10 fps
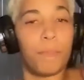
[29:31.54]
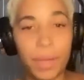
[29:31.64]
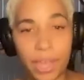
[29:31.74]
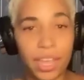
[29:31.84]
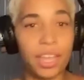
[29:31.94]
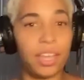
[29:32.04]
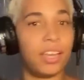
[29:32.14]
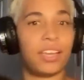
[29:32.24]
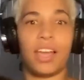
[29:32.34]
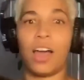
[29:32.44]

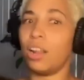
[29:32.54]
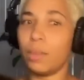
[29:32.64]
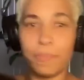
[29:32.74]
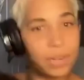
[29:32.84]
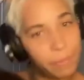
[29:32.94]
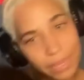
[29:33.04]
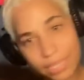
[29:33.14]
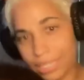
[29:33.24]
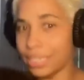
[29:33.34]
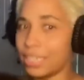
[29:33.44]
big, all up in your
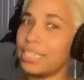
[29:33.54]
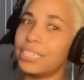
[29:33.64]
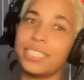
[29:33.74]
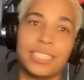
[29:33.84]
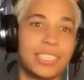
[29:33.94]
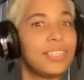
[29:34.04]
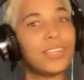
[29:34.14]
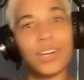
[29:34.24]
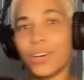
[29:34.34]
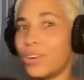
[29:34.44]
business,
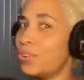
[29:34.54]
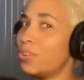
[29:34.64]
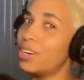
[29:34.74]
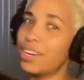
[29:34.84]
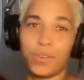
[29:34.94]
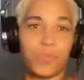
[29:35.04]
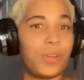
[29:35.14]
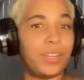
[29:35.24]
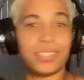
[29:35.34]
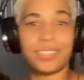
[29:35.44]

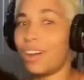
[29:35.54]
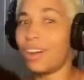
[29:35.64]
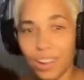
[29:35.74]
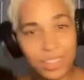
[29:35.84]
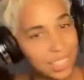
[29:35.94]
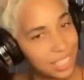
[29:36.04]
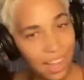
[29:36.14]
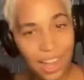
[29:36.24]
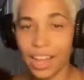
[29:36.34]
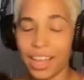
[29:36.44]
we talk all the
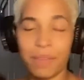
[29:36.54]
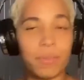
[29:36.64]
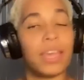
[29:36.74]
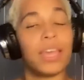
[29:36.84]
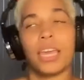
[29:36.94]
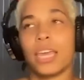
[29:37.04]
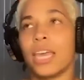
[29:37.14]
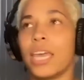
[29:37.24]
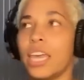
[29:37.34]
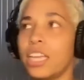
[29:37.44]
time.
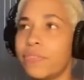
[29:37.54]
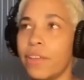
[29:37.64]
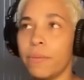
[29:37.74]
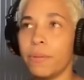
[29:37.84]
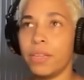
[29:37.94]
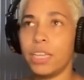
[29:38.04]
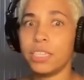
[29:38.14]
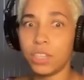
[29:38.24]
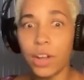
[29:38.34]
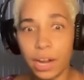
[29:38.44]
His family,
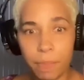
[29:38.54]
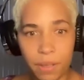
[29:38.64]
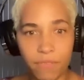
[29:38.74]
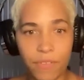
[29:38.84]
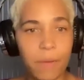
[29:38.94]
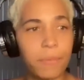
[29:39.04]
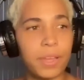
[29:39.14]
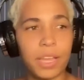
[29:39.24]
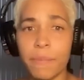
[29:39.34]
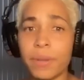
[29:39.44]
he's still got a big
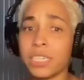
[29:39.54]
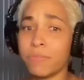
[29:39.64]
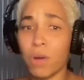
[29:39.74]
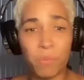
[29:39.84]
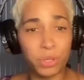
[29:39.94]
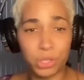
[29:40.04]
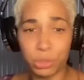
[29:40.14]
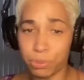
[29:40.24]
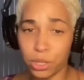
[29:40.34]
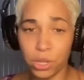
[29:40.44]
family. Him and his mom are
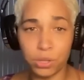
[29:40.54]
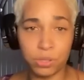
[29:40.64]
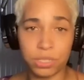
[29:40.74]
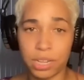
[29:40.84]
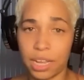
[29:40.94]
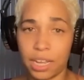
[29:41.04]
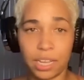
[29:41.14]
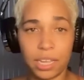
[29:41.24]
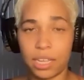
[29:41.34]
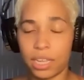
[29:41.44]
super close.
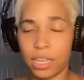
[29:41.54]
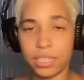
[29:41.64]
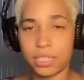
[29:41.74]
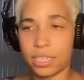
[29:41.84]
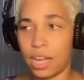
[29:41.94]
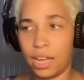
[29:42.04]
Like it's